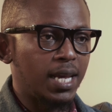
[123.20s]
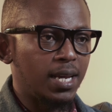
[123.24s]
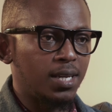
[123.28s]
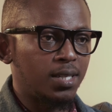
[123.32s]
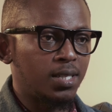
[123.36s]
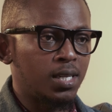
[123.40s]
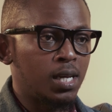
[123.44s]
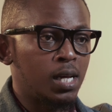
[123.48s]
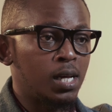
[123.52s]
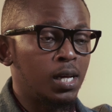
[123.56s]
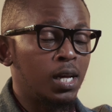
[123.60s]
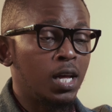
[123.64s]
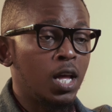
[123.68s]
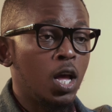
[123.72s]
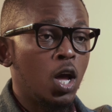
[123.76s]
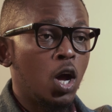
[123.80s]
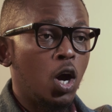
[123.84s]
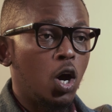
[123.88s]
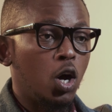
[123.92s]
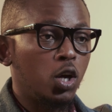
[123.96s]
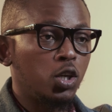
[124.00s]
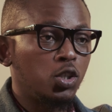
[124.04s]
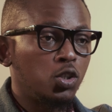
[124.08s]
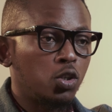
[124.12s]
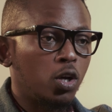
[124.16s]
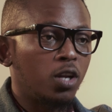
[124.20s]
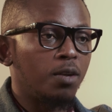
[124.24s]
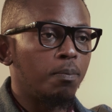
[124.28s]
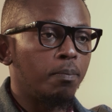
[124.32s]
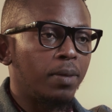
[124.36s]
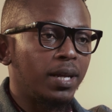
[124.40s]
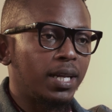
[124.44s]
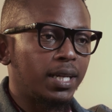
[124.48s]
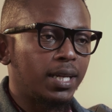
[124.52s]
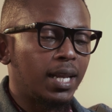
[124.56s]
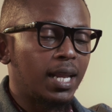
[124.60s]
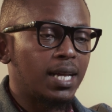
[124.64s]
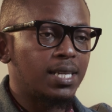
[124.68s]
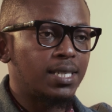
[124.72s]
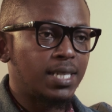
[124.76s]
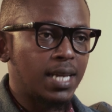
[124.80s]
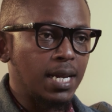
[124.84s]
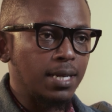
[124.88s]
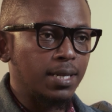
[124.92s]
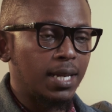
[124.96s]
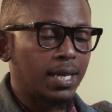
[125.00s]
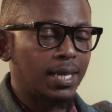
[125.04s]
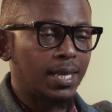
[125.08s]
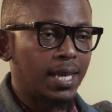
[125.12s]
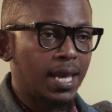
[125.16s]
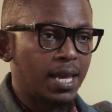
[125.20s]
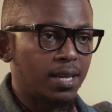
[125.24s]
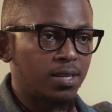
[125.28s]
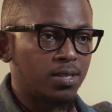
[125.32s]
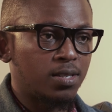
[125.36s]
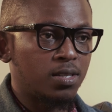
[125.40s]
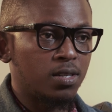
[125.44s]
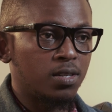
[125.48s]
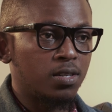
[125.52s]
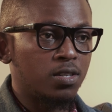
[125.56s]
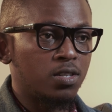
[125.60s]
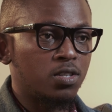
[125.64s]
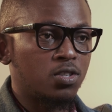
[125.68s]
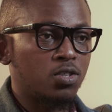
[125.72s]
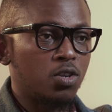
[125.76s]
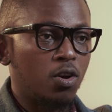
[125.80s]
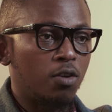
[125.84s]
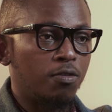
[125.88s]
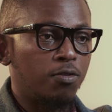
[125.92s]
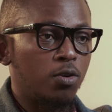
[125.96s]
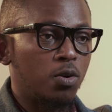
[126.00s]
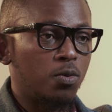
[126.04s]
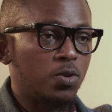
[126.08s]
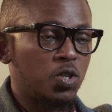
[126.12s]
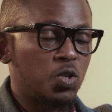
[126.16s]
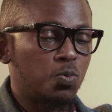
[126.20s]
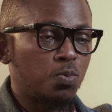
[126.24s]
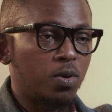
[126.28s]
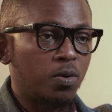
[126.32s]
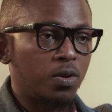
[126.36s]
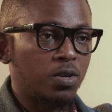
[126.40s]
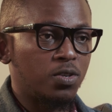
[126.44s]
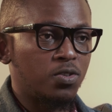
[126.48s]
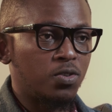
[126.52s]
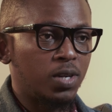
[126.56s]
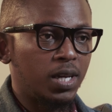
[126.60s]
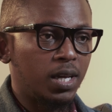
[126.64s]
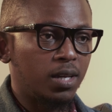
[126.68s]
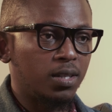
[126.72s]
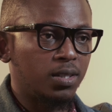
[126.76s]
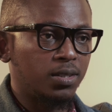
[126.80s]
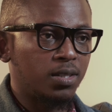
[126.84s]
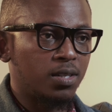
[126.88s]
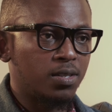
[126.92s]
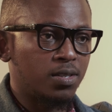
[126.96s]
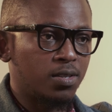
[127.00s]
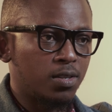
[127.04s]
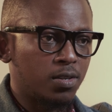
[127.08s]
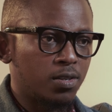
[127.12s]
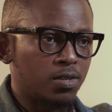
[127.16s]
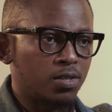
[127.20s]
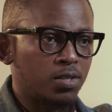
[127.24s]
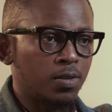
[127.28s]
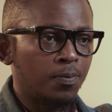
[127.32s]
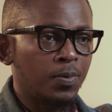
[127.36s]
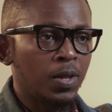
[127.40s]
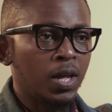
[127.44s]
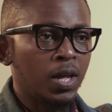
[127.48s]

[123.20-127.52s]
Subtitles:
data on non-medically attended cases for respiratory illnesses.